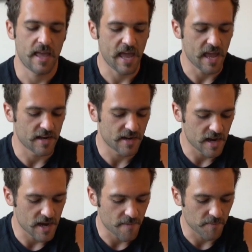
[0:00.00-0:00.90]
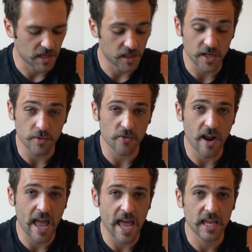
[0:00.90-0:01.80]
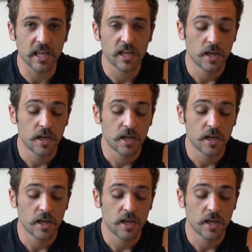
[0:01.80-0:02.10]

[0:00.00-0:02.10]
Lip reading: and clean it with a rag.